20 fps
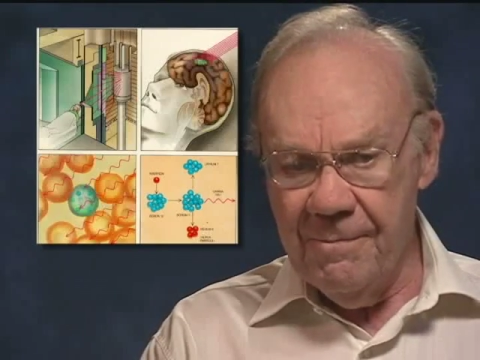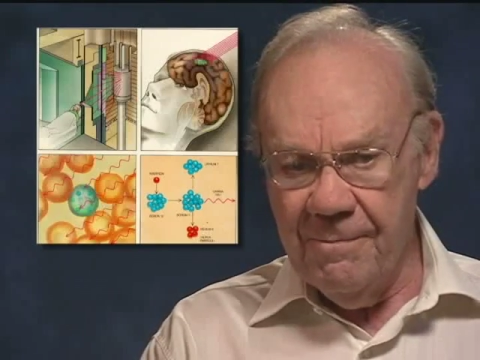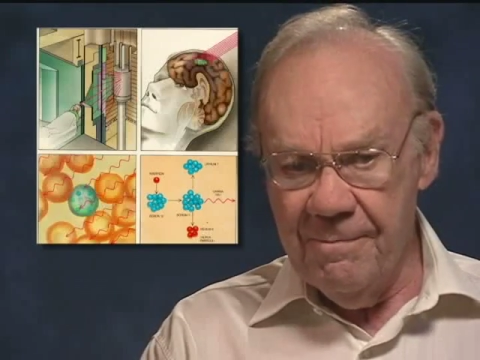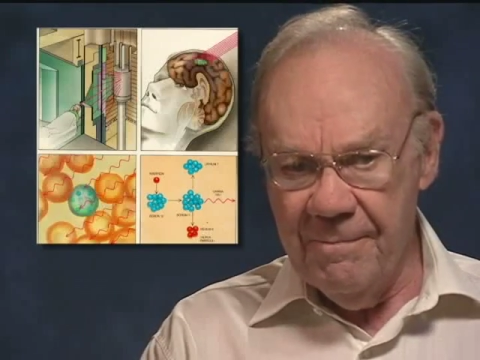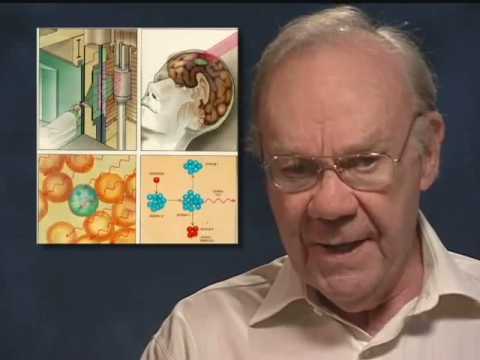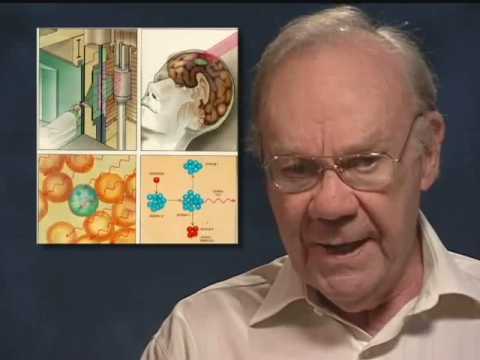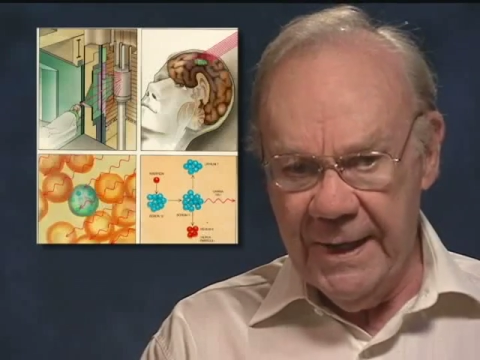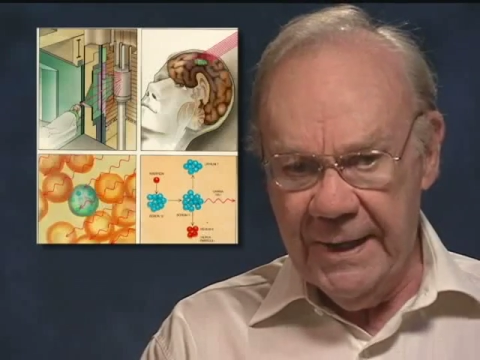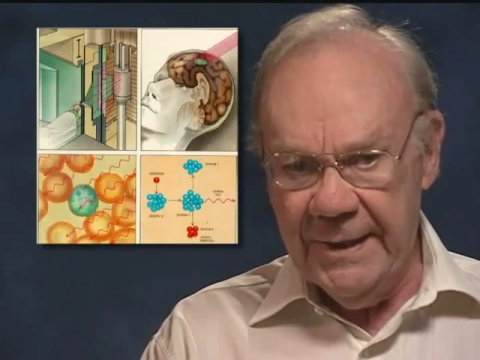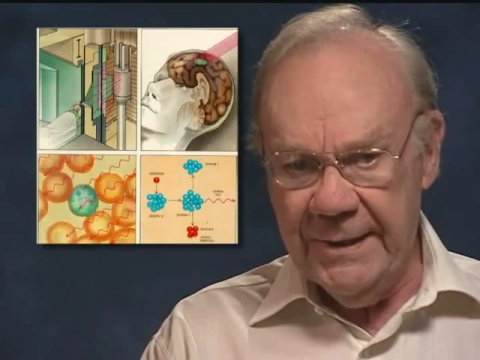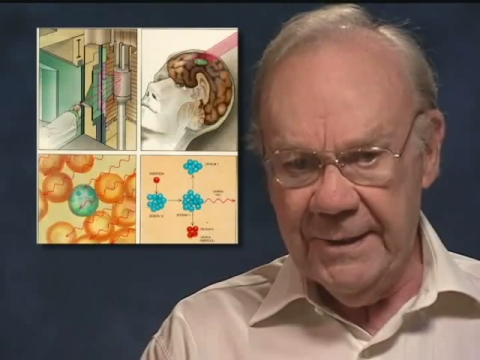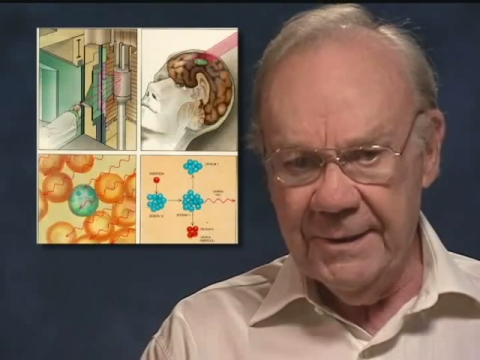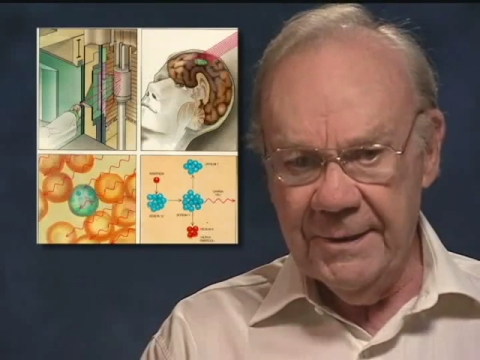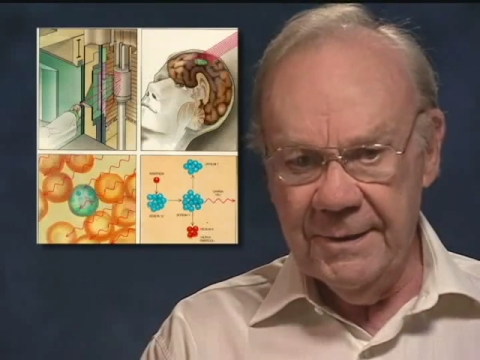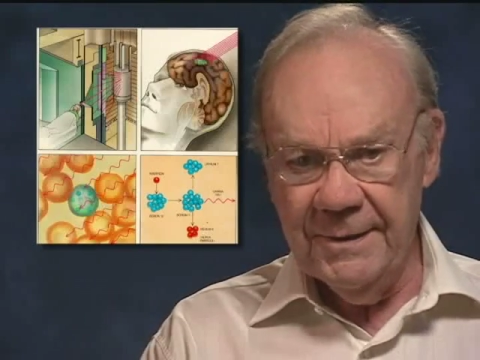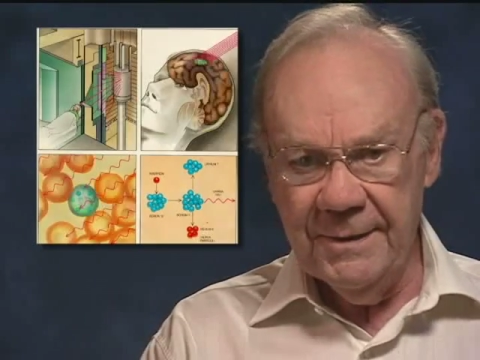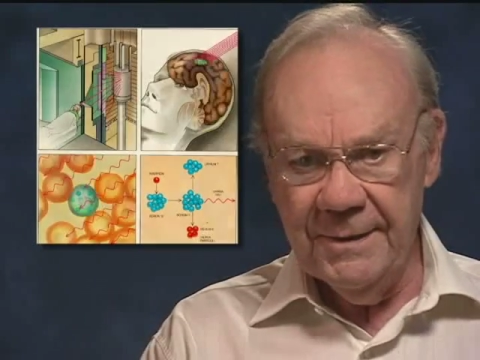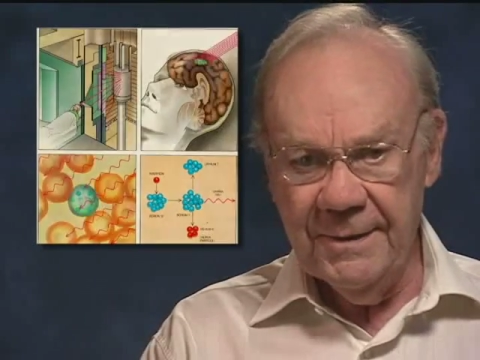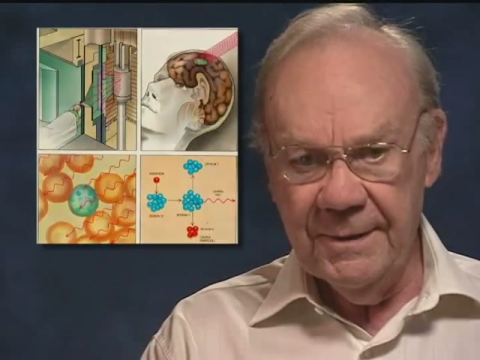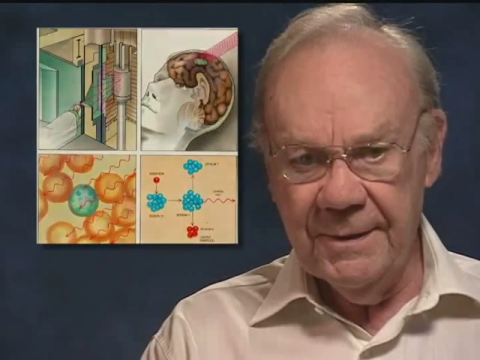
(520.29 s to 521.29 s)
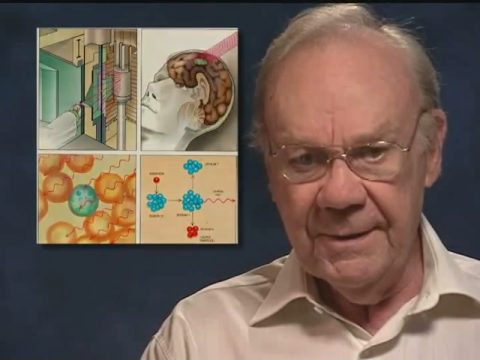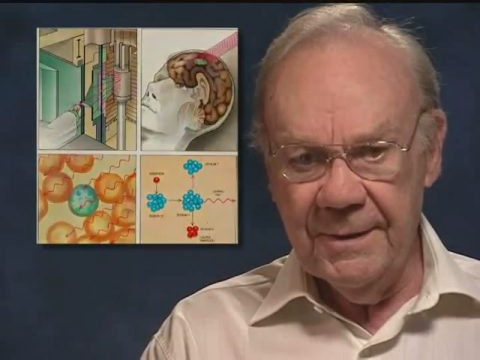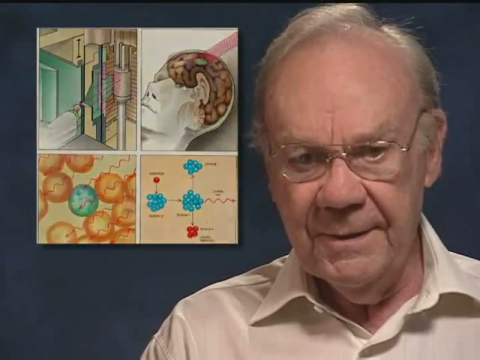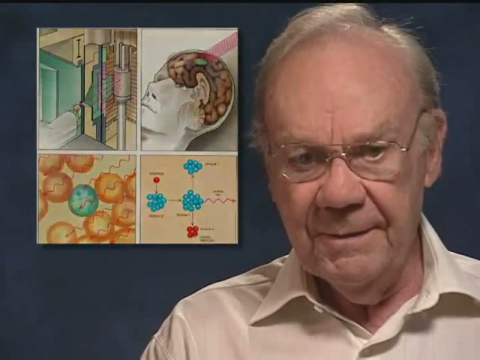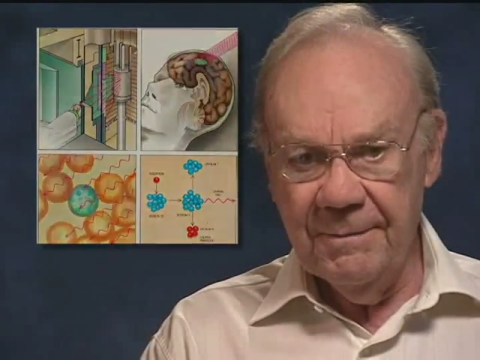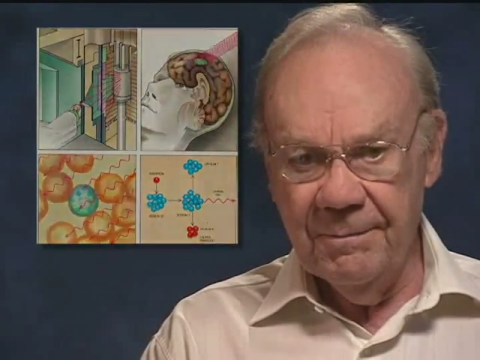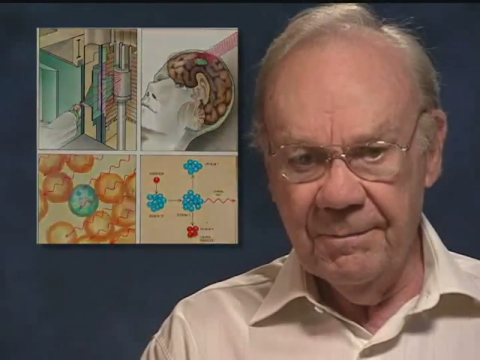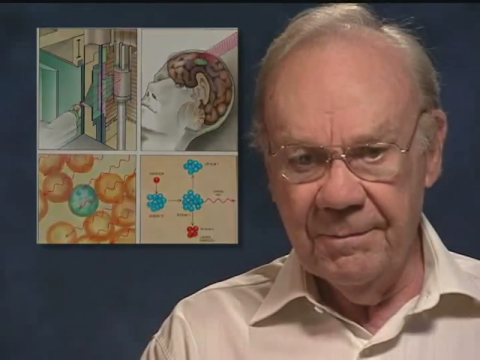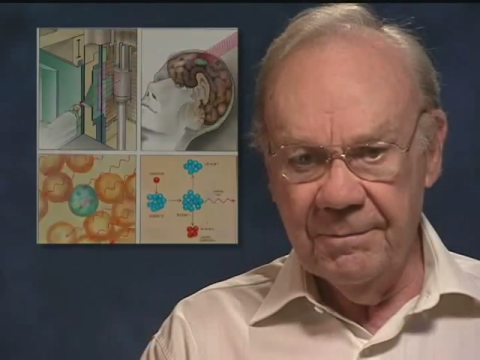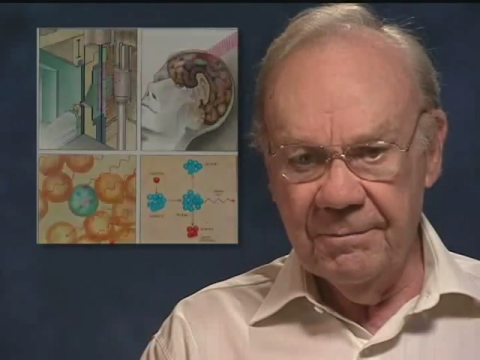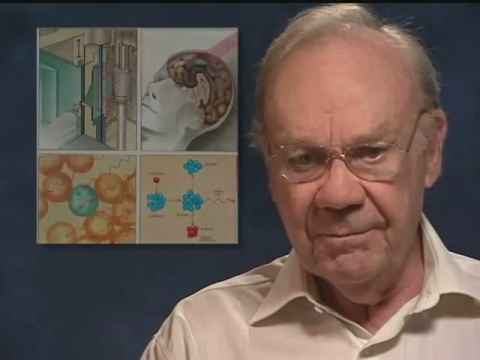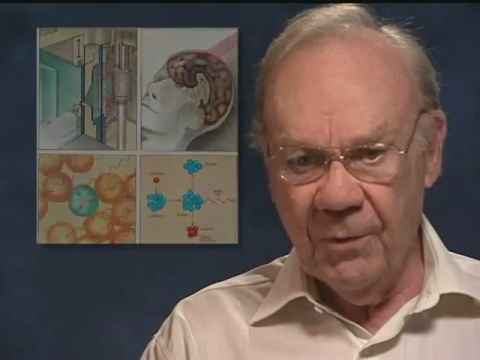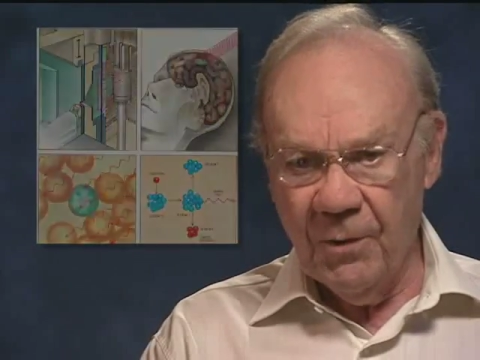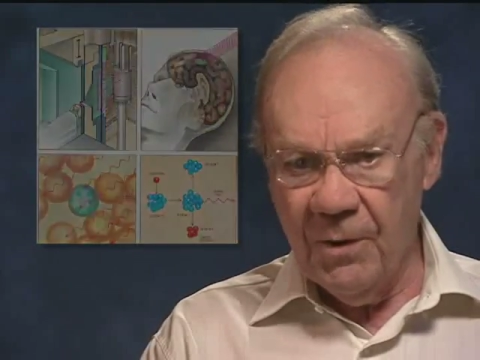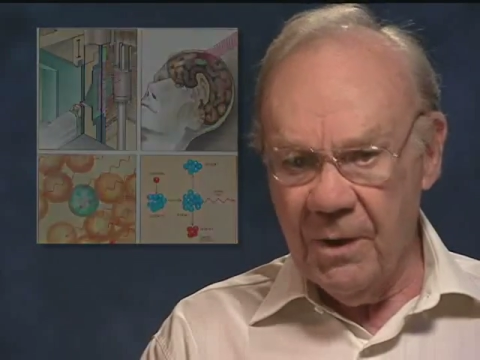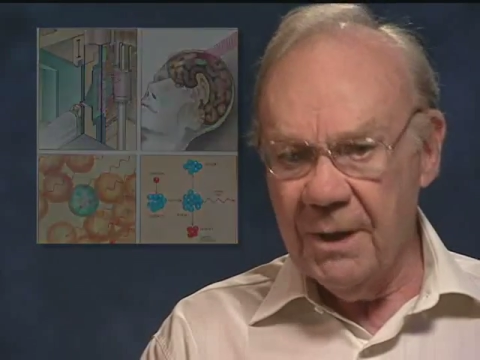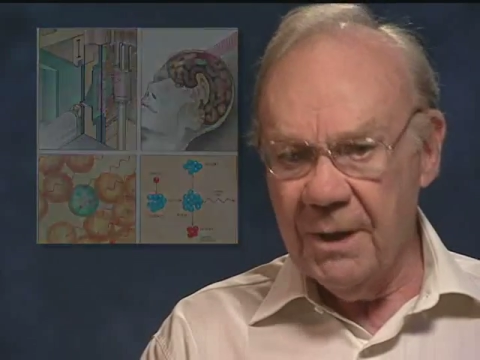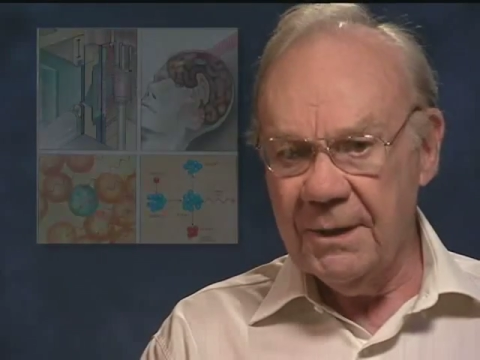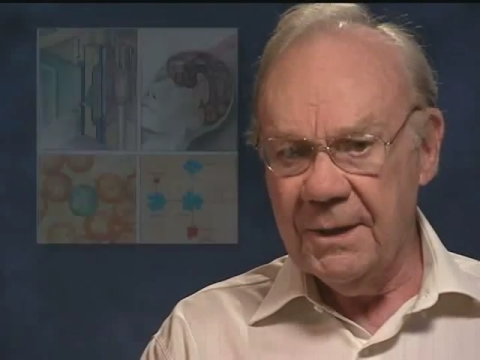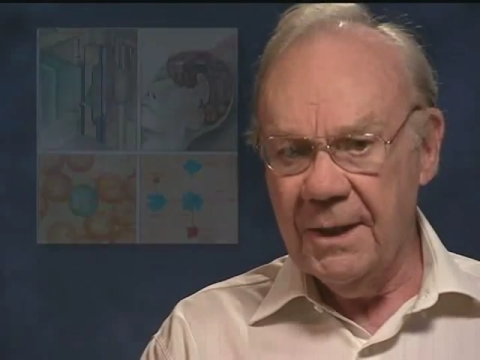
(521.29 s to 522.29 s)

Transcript: made boron